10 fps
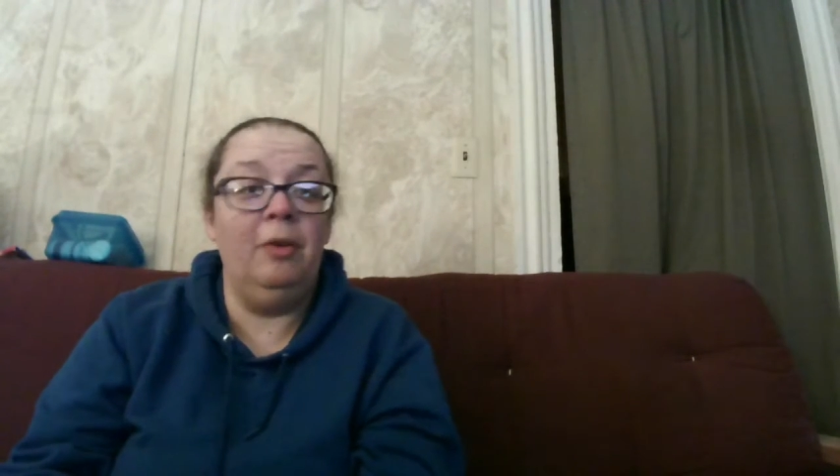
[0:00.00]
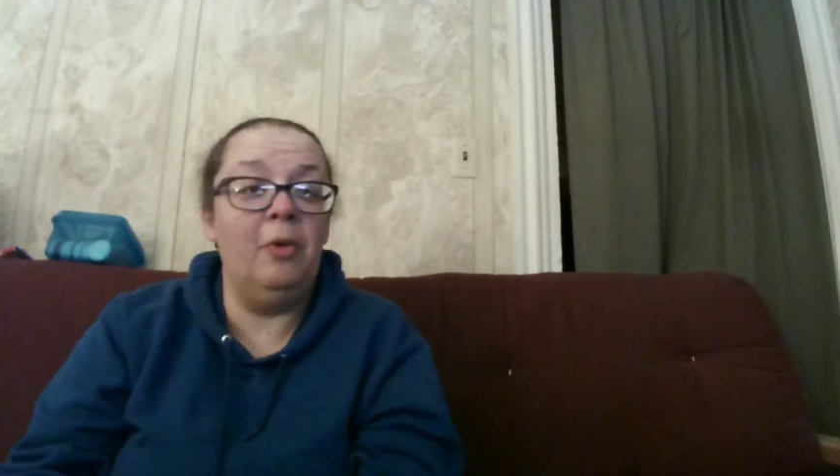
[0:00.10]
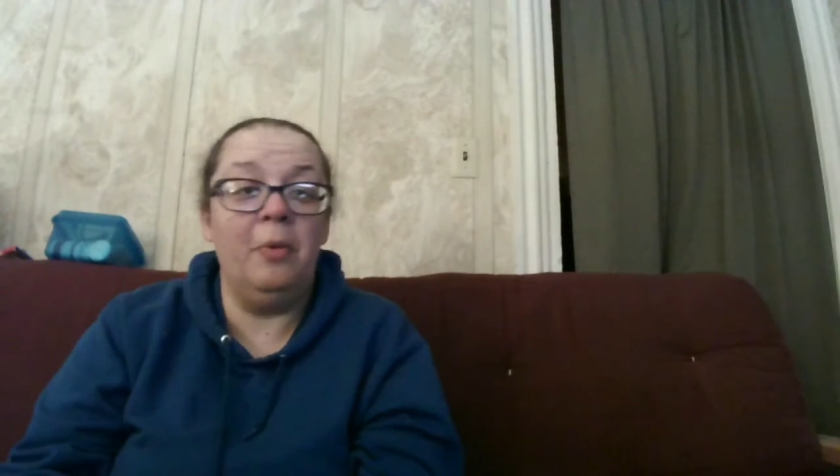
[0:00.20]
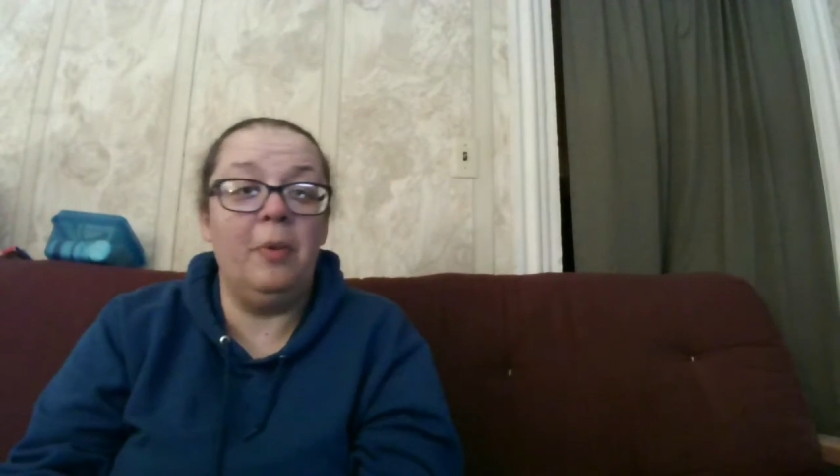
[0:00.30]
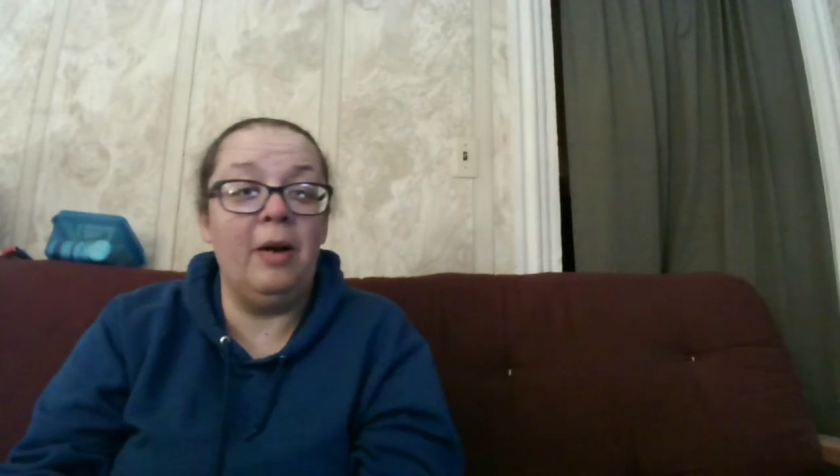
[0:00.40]

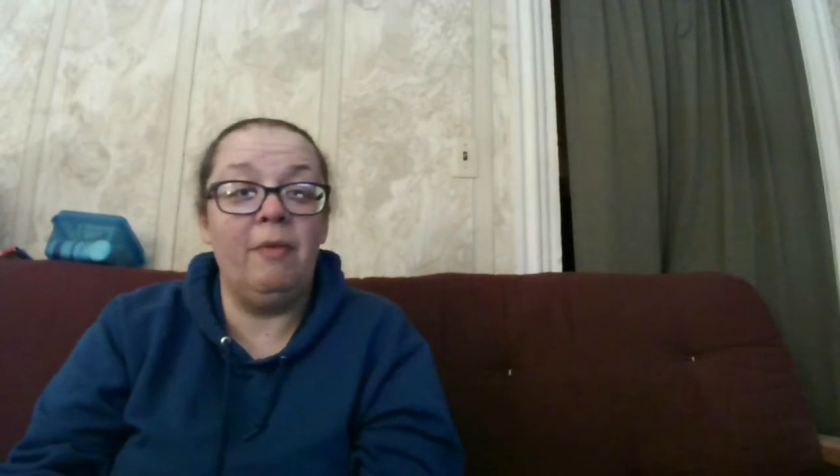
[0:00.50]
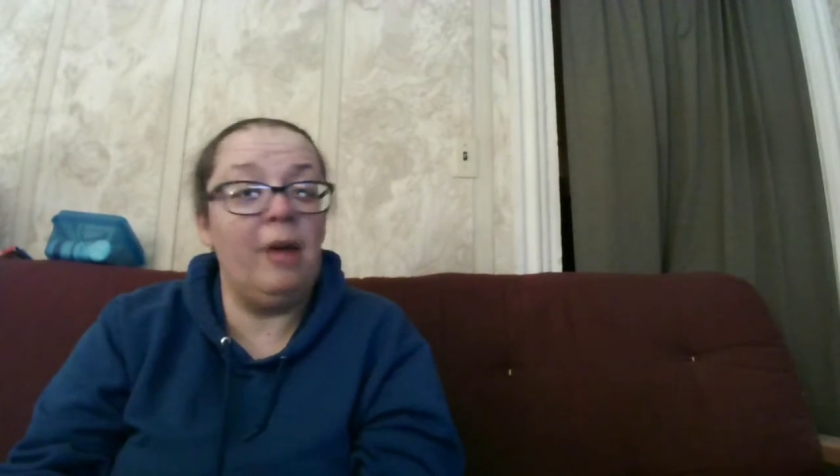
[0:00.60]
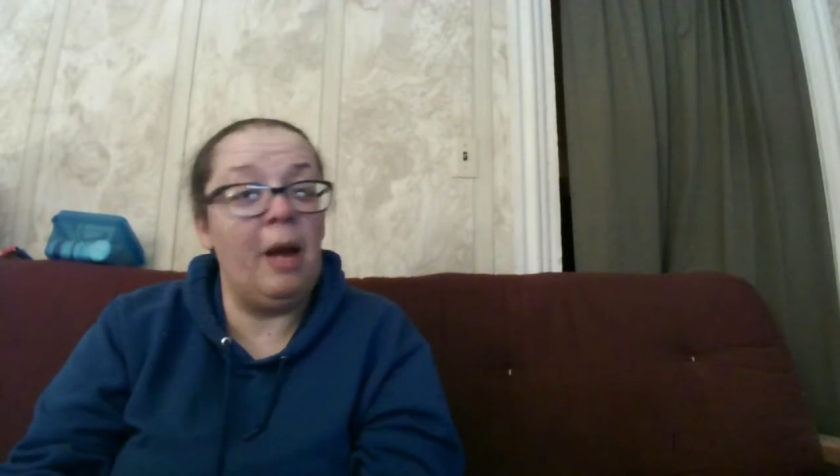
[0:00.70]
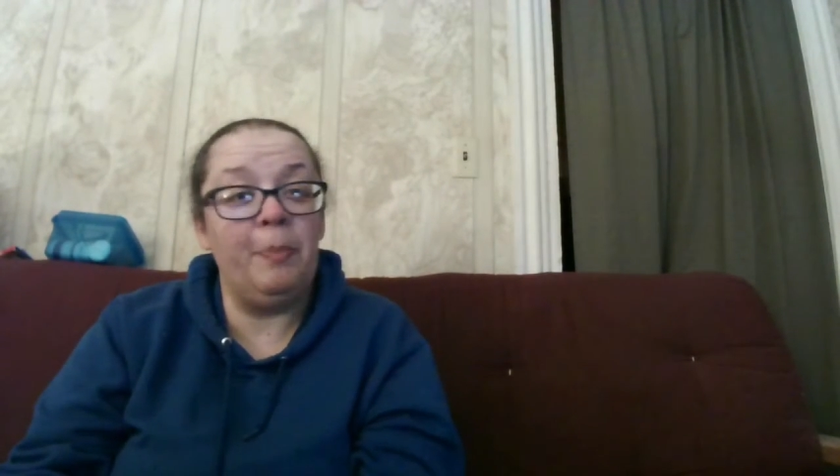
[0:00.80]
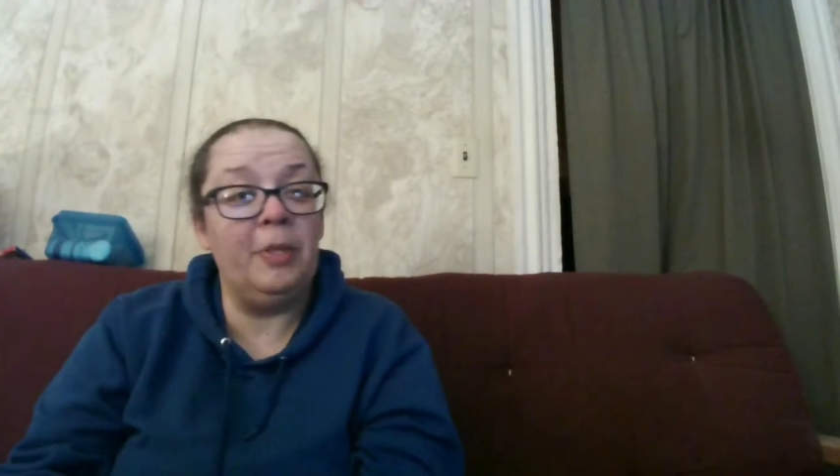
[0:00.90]
or
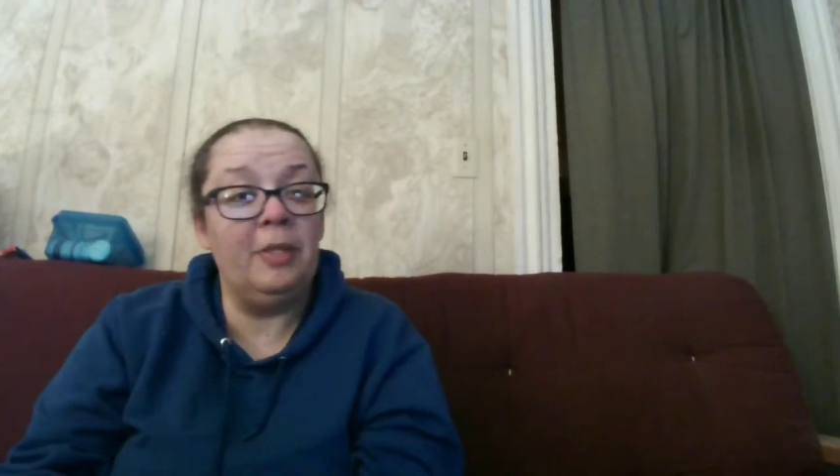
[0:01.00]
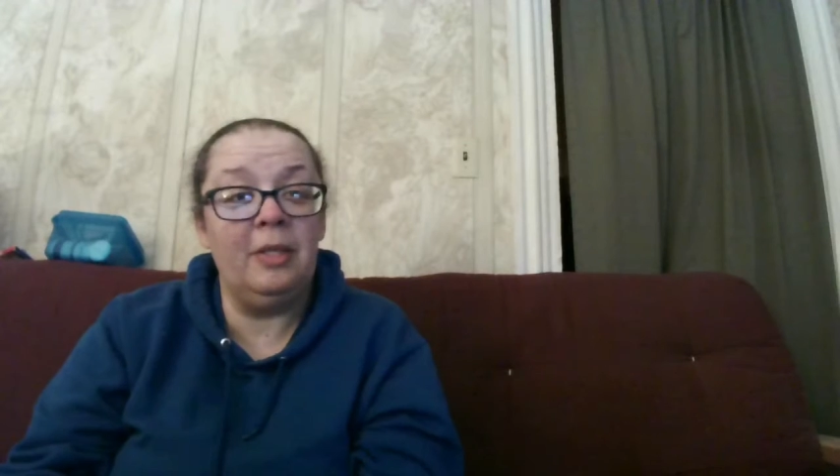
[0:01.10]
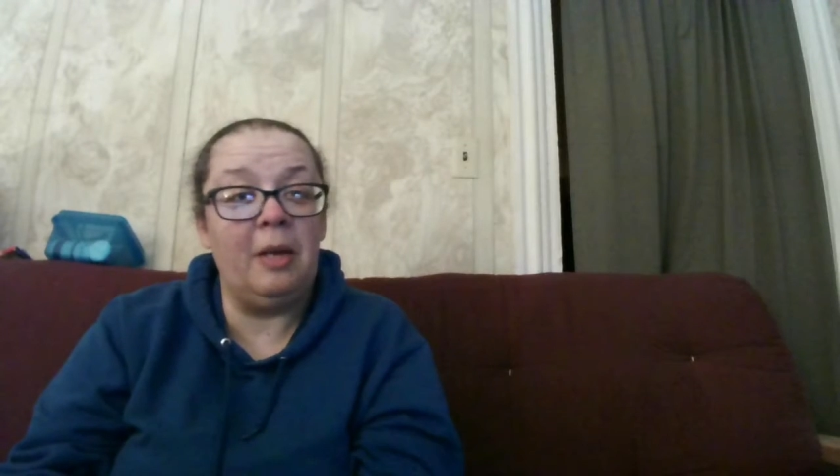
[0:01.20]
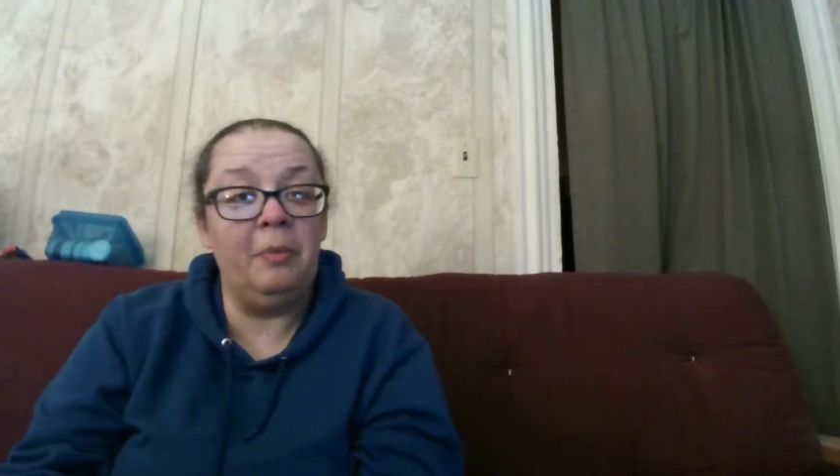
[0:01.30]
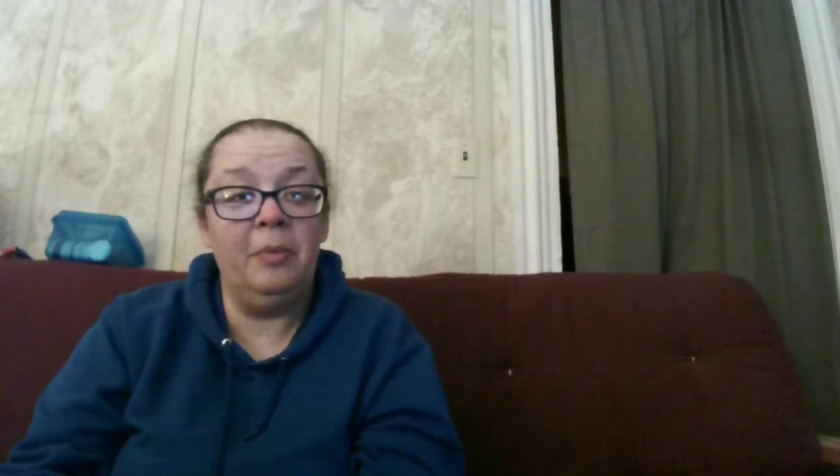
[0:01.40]
whatever happens
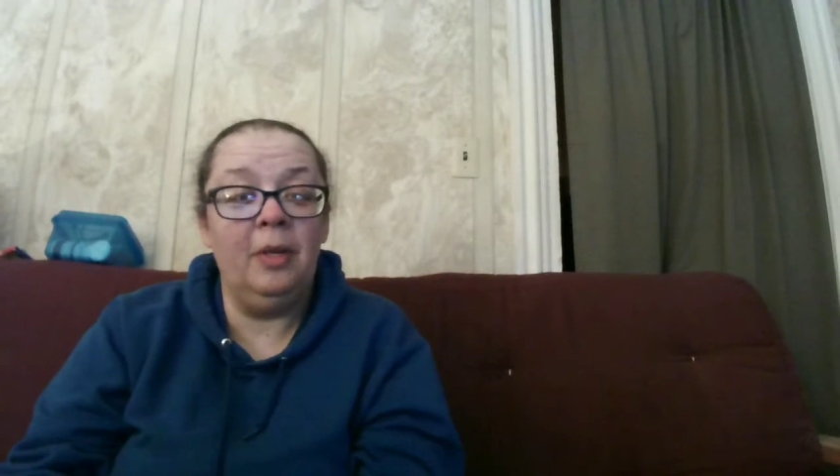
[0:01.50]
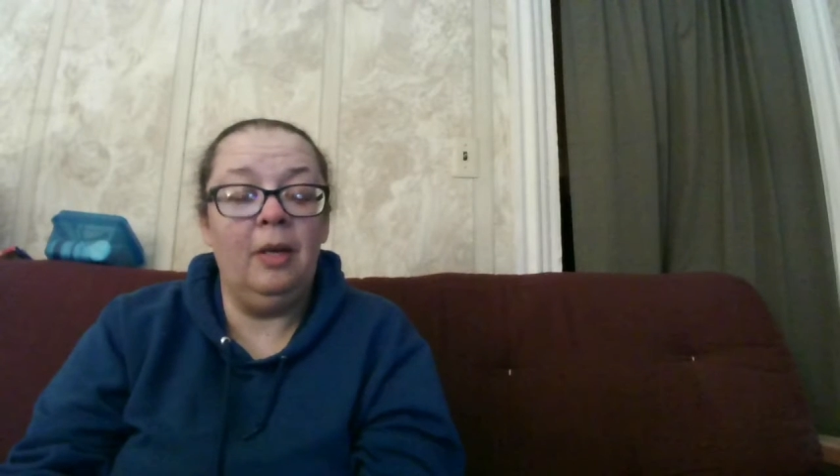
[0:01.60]
to them,